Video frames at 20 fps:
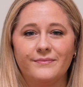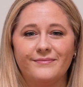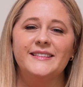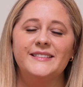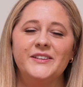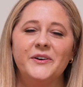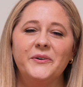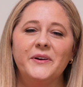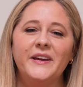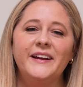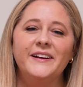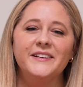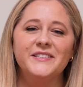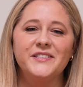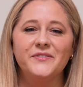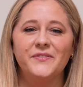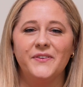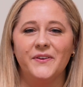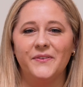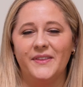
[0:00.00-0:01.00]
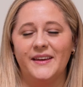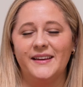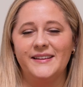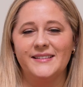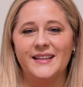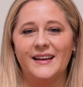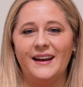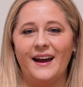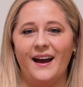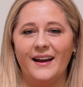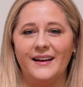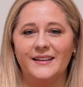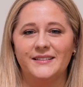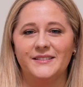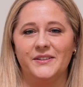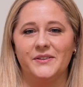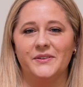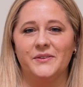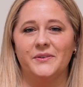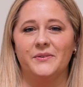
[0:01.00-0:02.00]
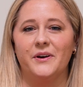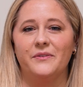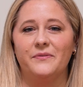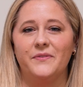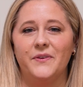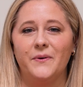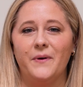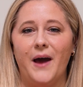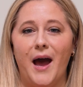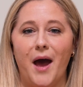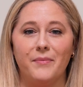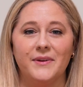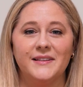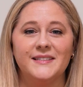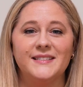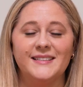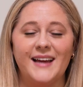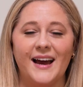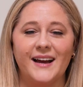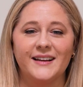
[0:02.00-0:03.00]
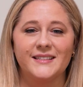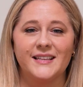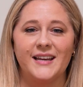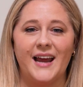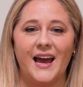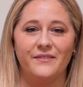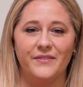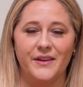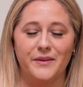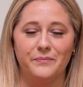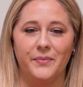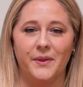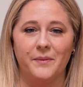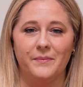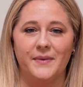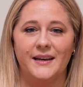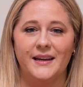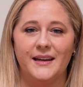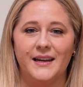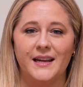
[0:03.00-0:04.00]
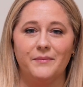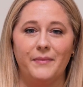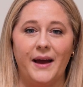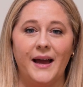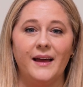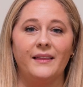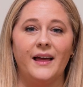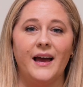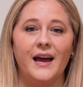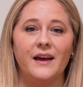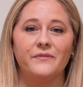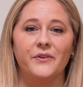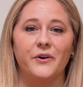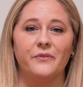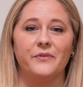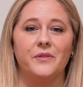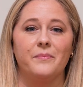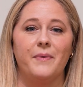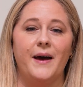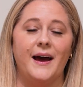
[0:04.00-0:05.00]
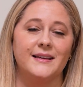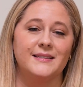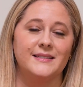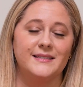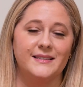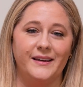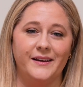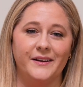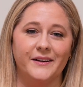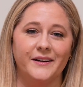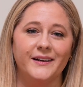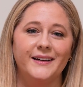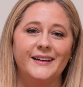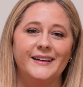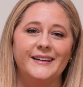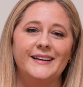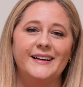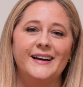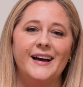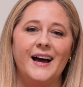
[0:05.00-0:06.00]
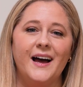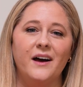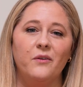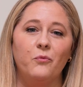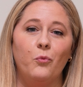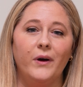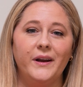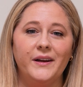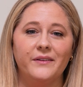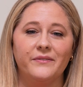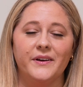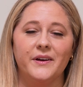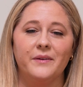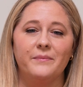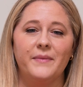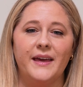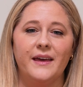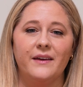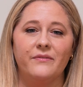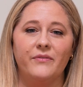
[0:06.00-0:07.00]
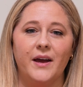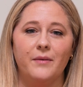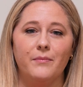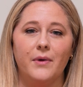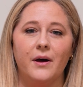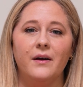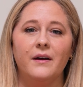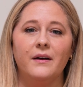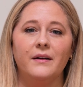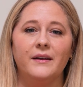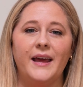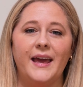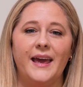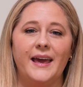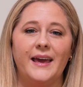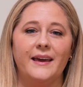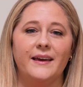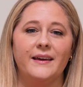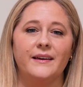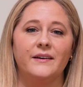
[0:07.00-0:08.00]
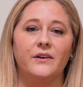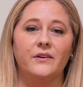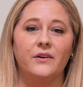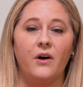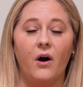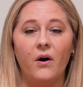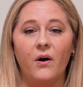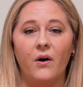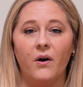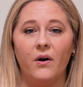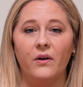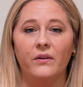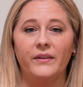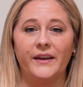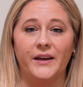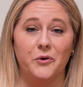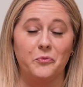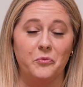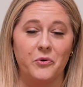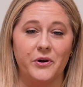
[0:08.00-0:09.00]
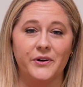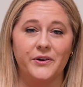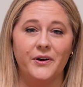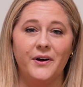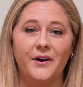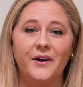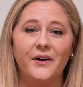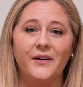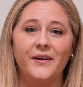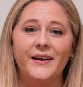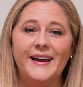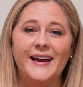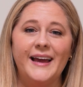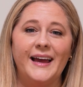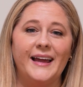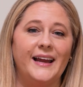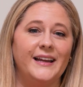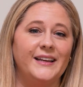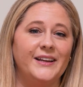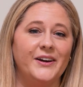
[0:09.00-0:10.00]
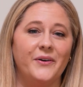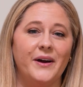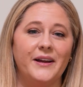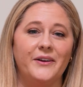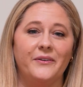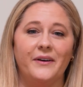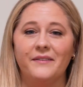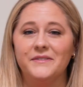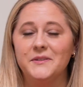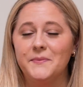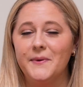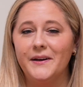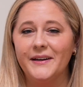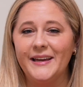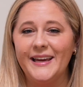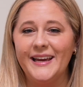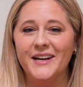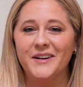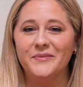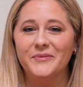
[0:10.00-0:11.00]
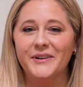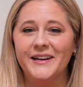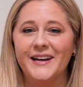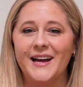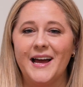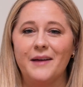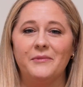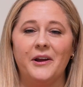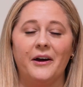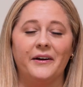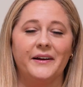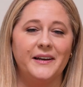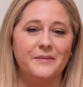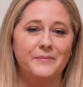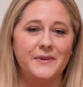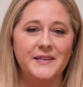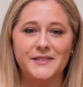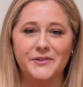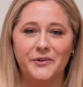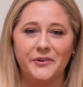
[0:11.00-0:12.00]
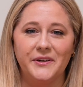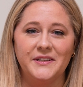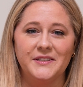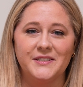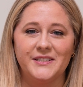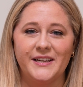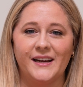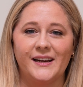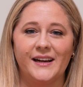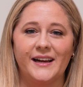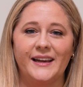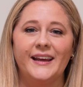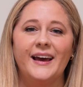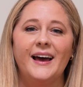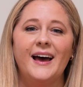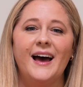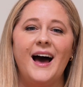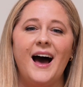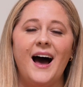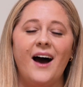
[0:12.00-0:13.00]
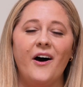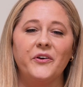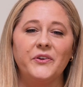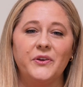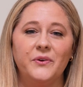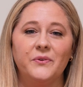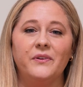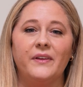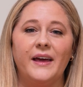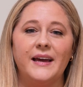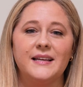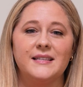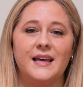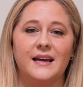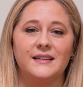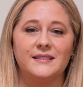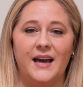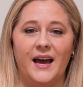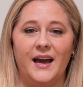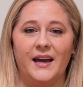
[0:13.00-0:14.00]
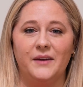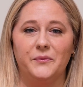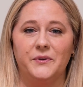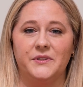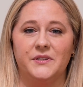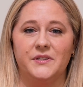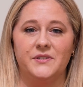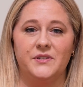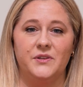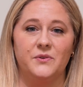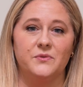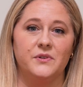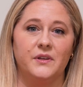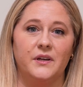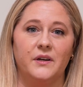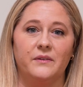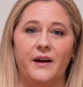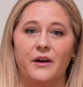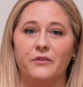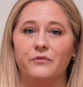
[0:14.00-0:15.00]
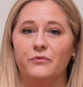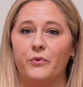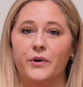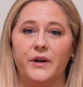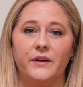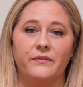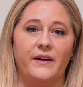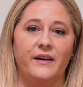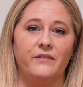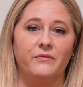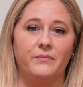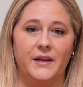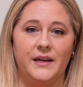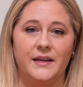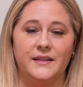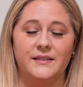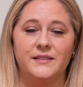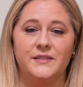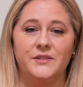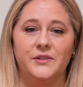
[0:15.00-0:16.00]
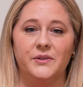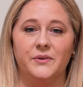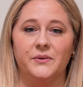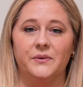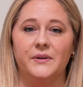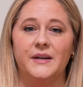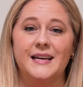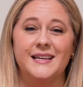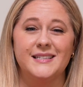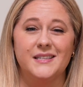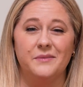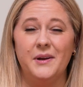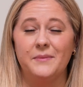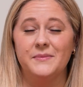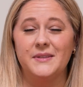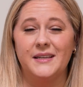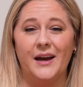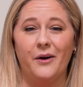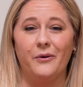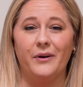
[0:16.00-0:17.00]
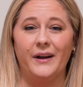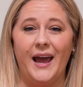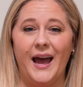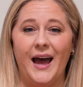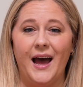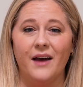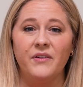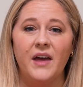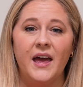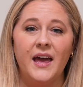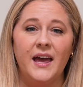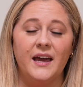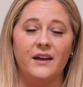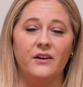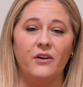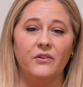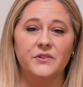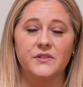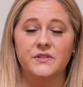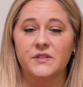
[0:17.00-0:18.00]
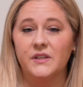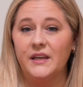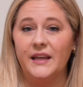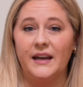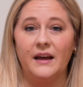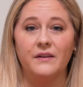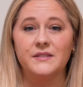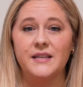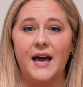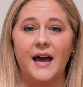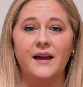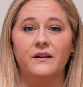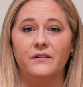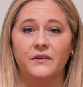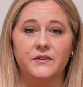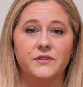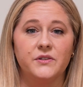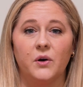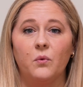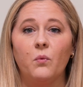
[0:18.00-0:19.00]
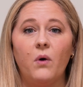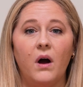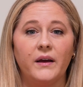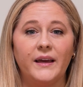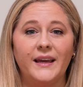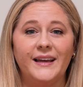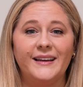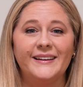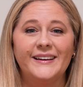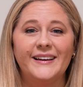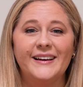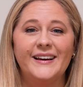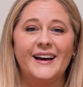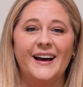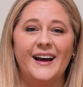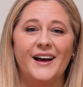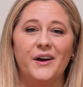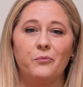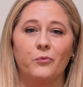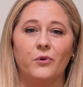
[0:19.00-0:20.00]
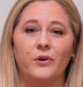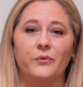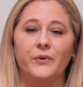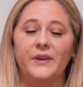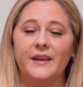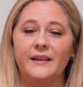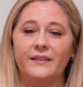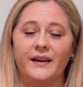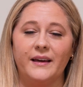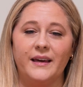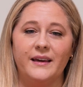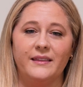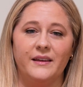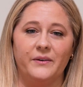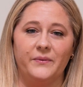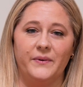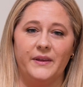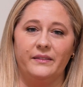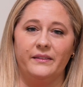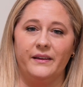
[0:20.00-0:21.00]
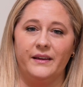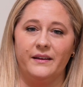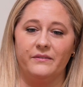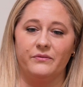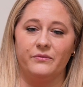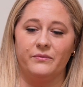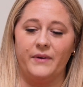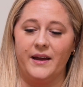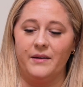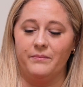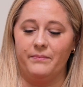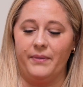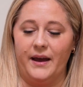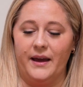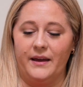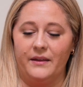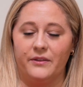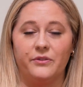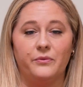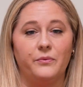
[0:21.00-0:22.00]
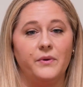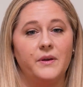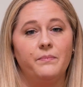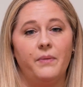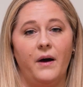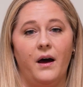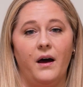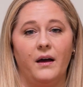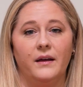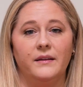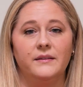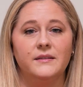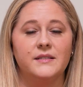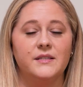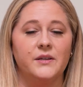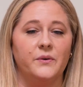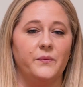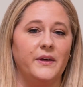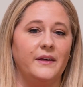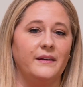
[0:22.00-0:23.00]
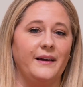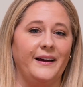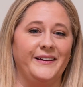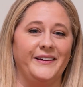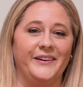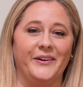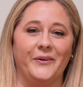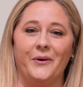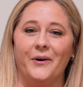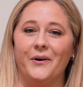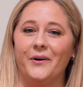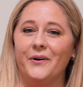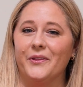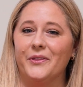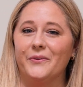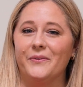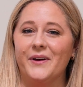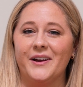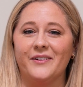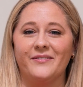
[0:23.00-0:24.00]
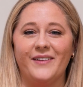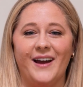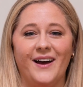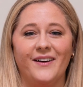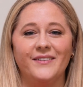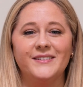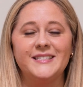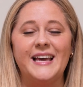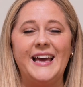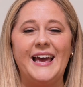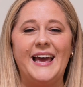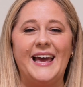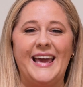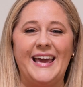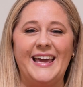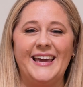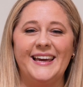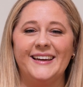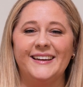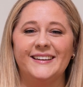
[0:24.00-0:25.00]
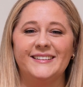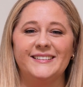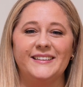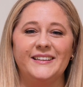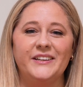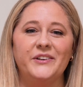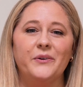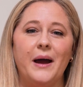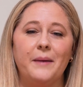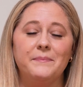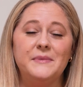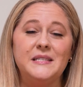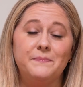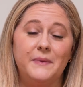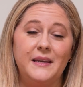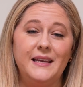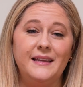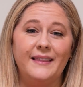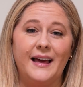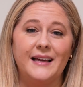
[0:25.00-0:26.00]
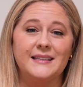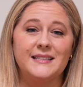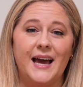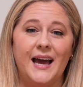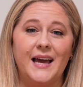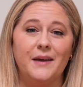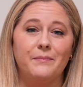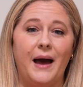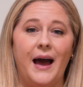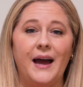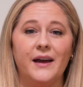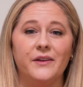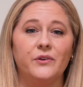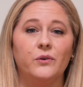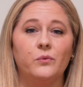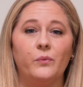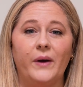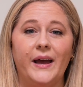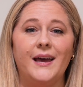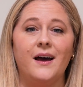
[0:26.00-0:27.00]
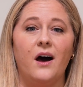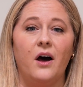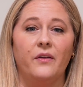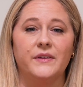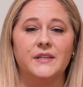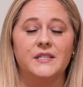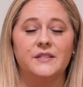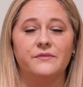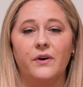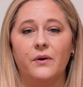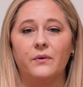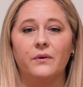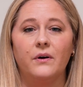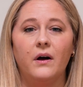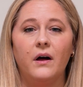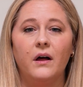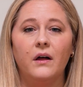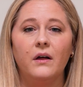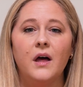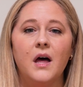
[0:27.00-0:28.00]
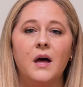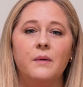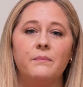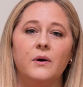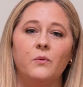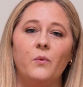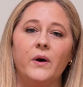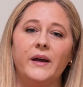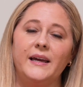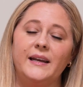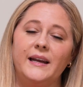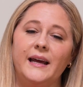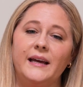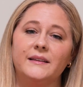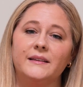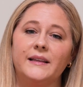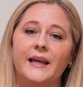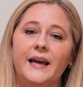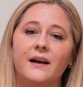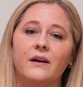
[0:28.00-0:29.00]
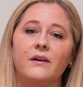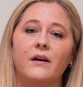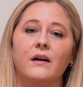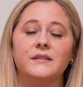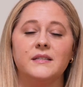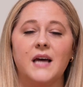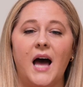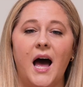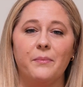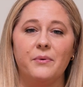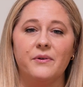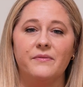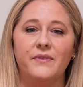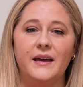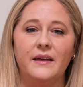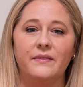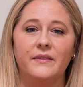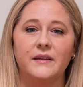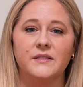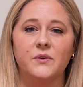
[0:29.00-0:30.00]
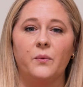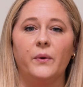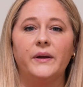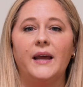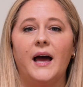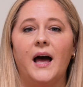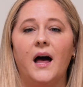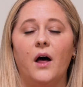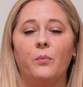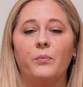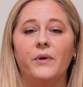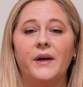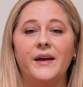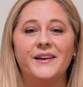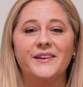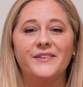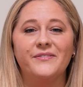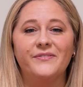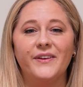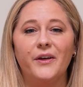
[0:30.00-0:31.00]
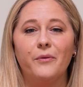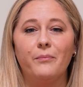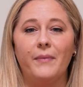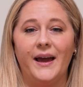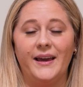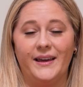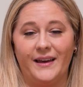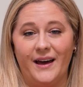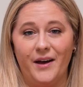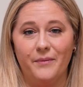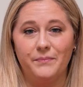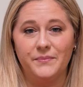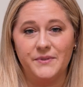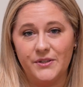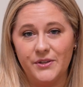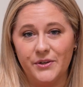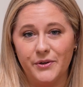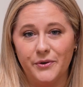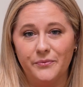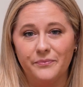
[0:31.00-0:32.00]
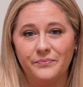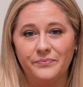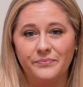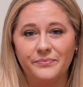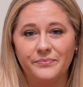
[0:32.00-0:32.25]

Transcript: So here's a few things that I do, a few habit stacks that I've implemented in my life over the past year. One of them, if I'm on a call, like a work call, and I know I don't have to be on camera, I'm not going to be screen sharing, I'll utilize that time, which is usually around 45 minutes to sometimes an hour and a half, and I'll just get outside and I'll start walking. We're really lucky that we live right by 3 ponds, so I can go all the way around. And, I'm spending that time either way on this phone call, but what can I layer on top of it that's going to help fill my cup too?